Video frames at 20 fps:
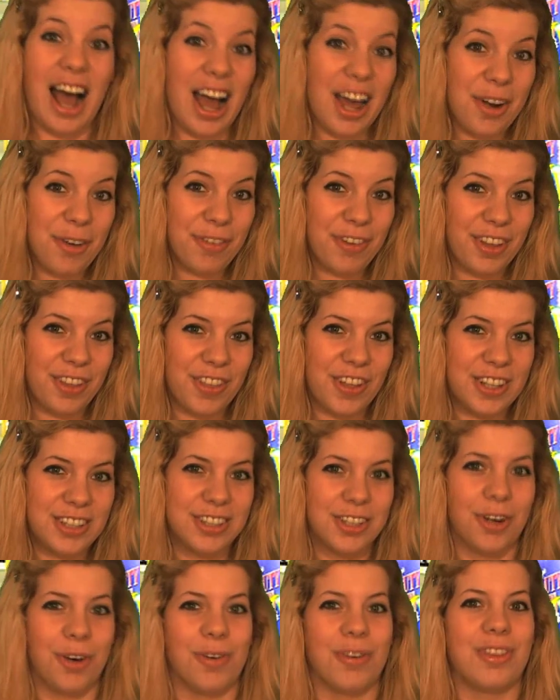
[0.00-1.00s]
I don't really think
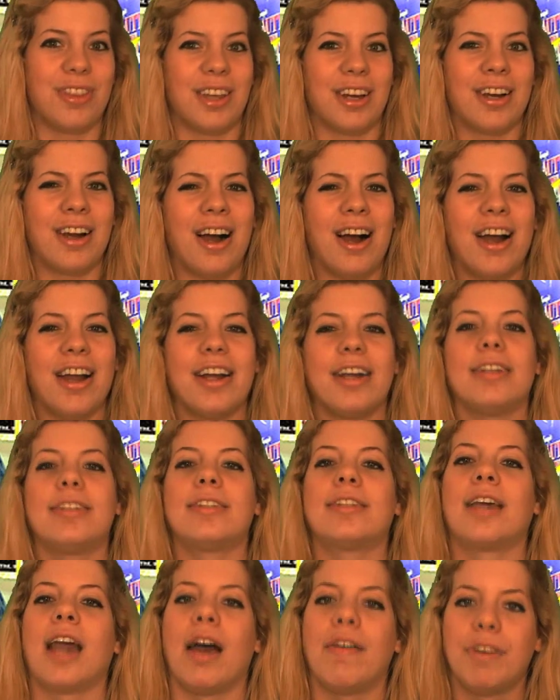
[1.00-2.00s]
so. The guy
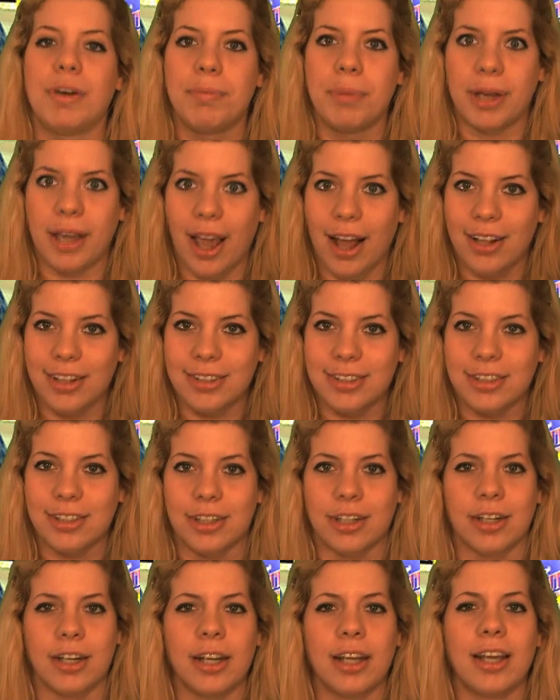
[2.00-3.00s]
is Kevin
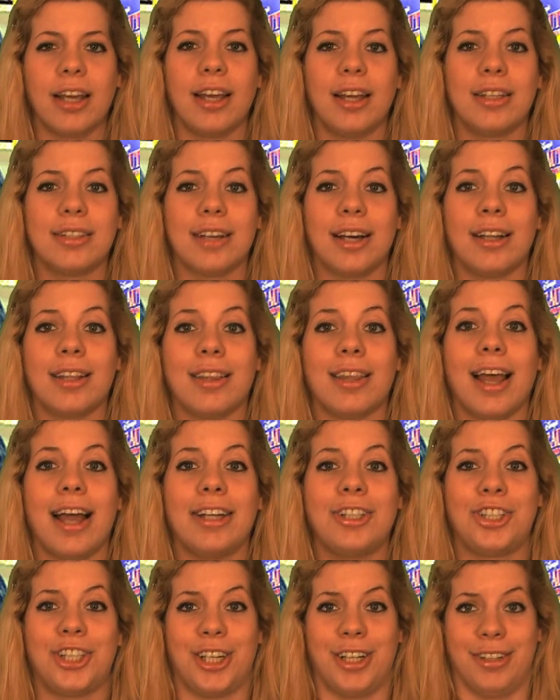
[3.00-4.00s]
McCallister. He's a
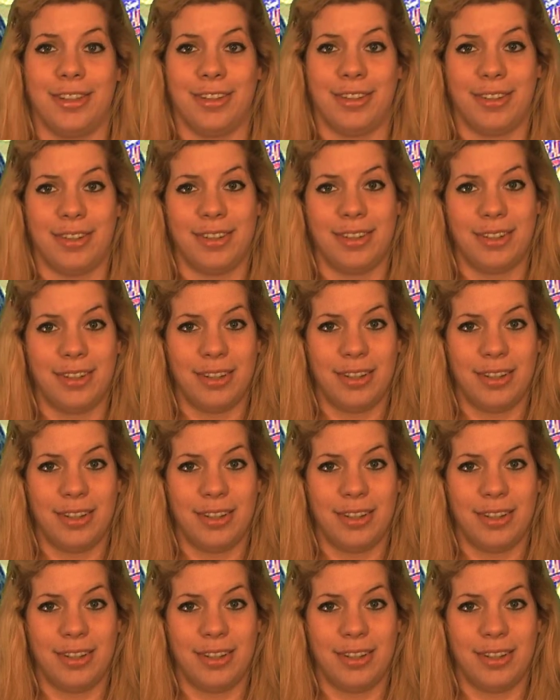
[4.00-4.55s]
legend.